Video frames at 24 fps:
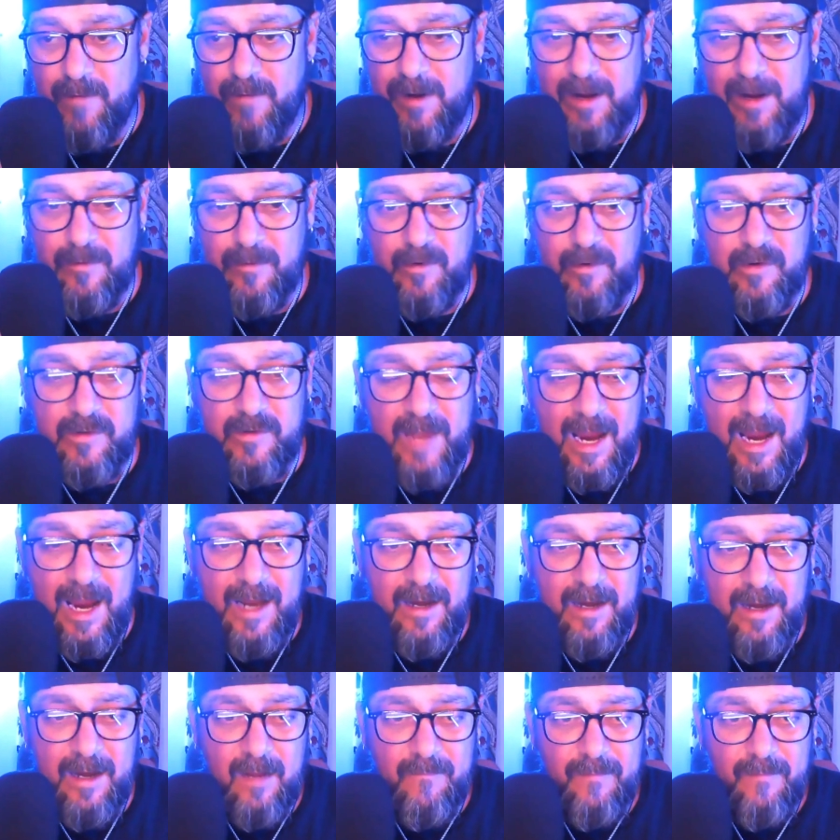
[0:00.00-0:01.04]
an
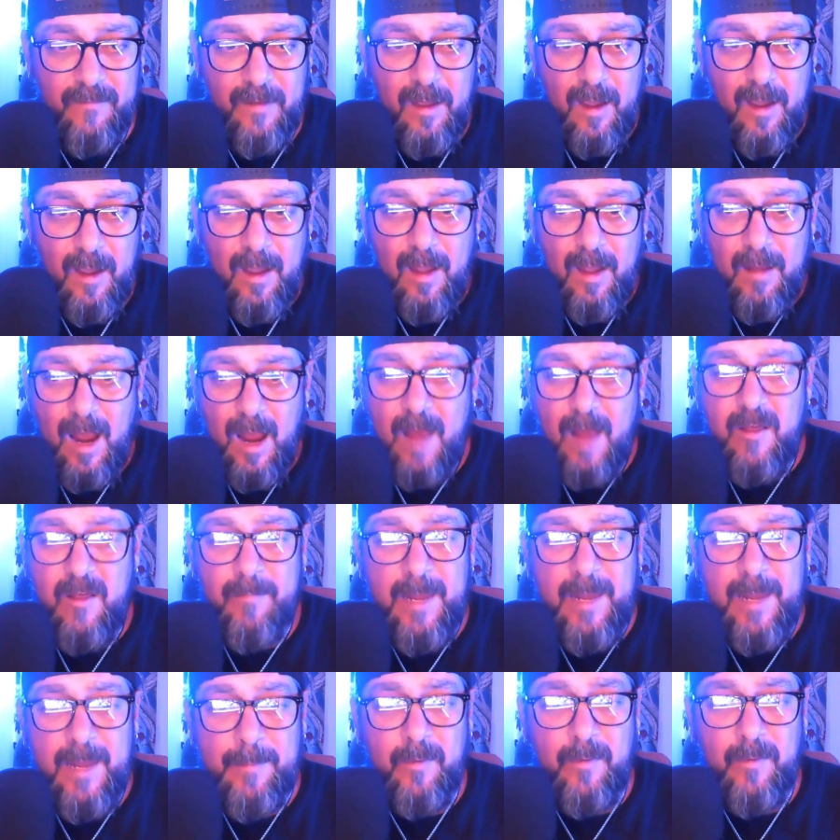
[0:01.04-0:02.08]
understanding of other
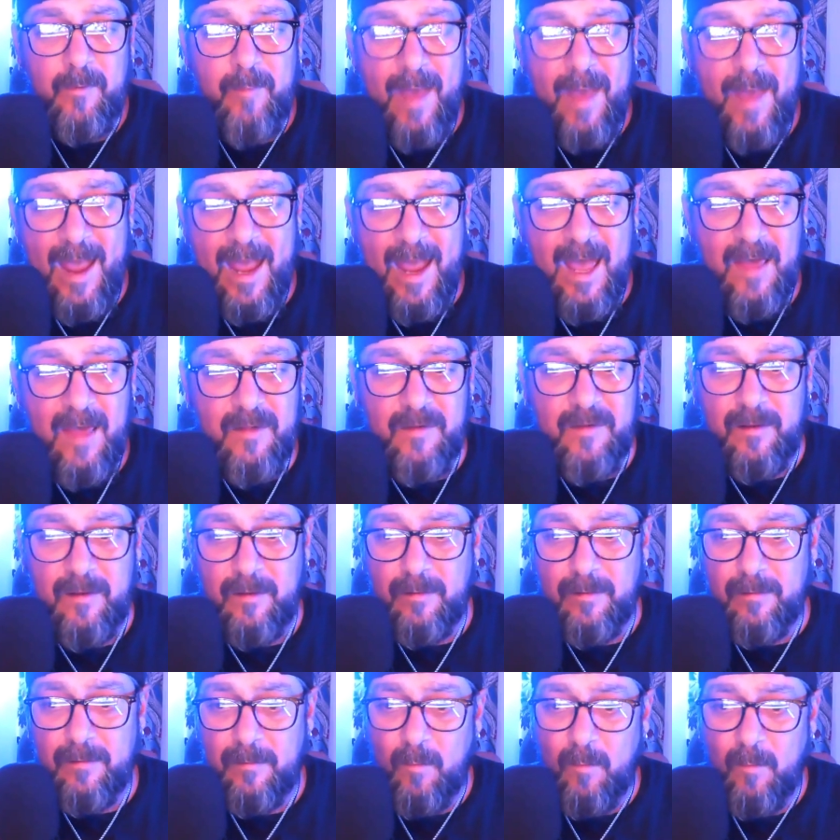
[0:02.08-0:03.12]
people's paths, and
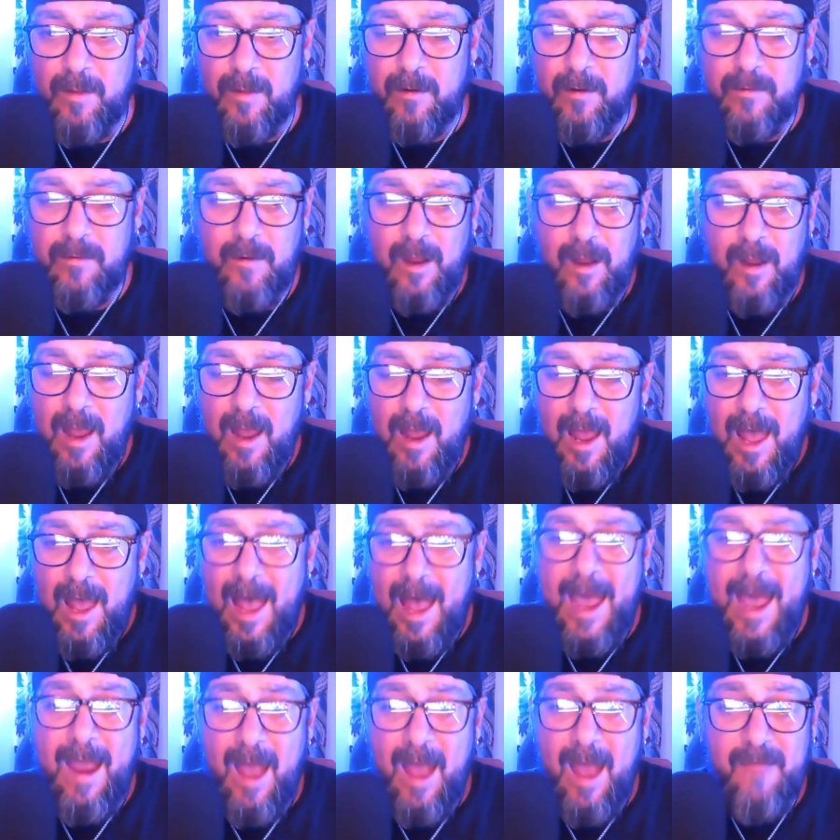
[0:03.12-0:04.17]
whether they're,
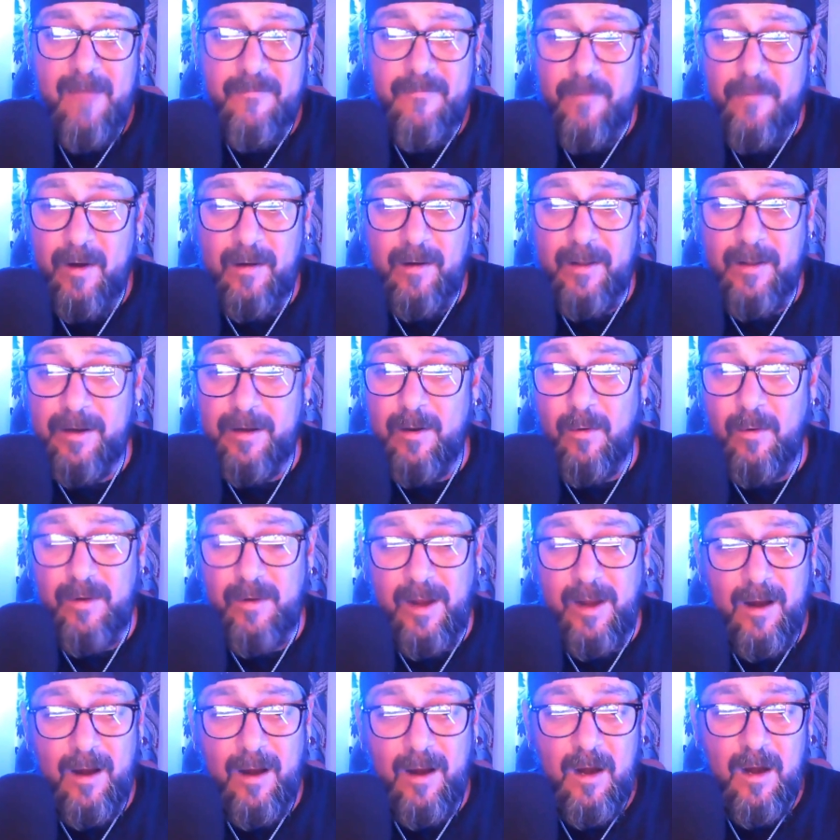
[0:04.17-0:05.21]
I, I frankly don't
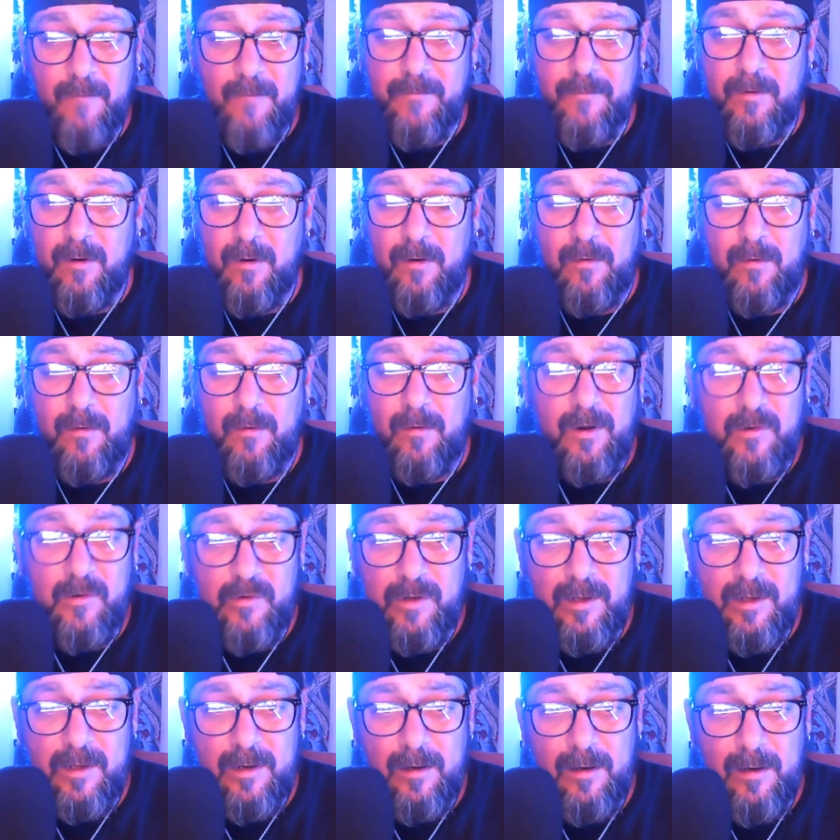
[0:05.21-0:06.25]
care if you're a
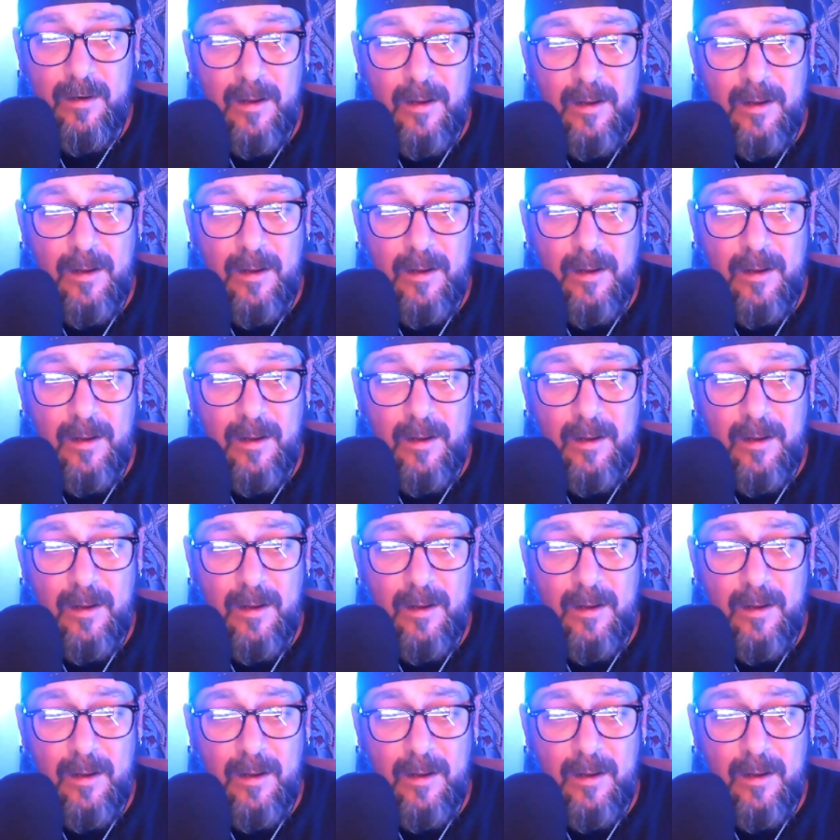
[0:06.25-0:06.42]
Christian.